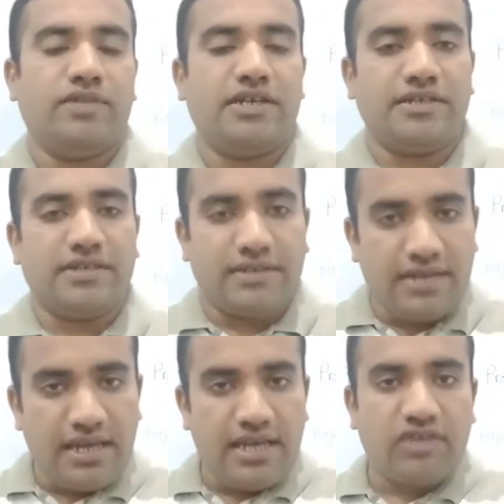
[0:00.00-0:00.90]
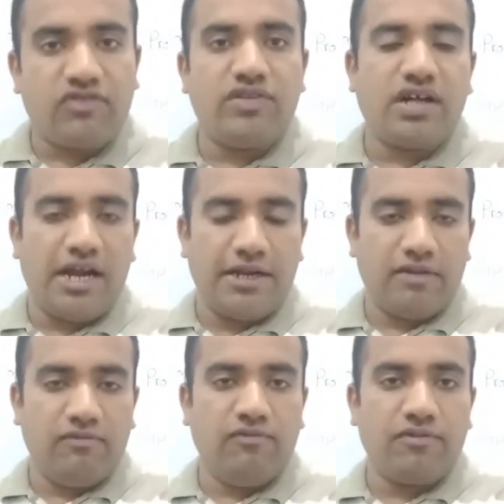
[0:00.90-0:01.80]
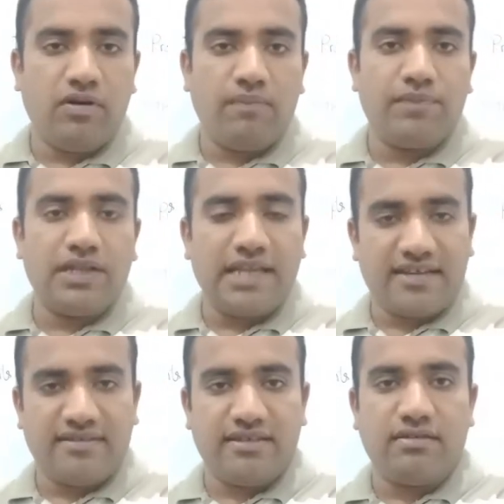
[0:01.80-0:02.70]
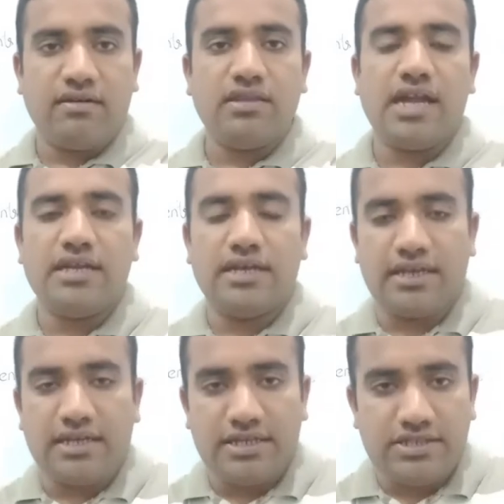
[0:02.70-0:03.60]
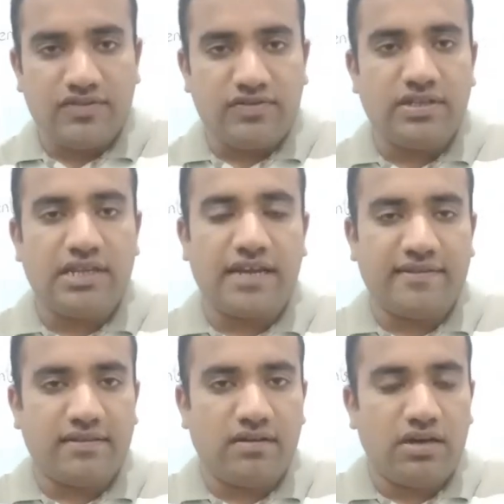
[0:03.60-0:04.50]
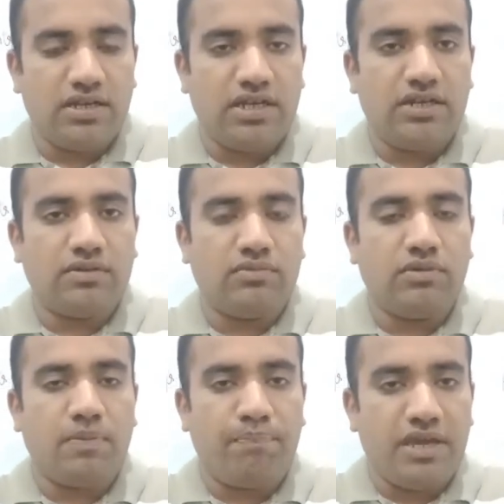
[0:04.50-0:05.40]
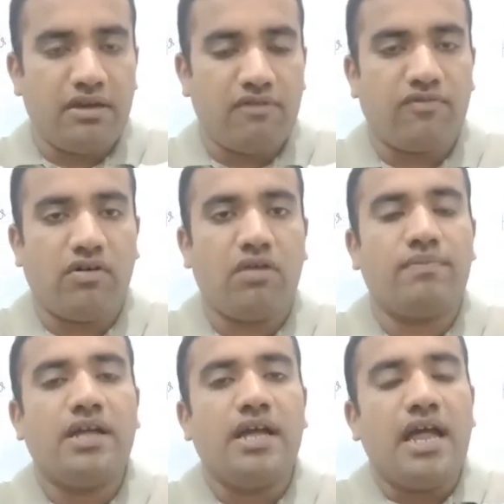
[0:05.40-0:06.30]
that takes the item from the lexicon and arranges the lexicon in the pair form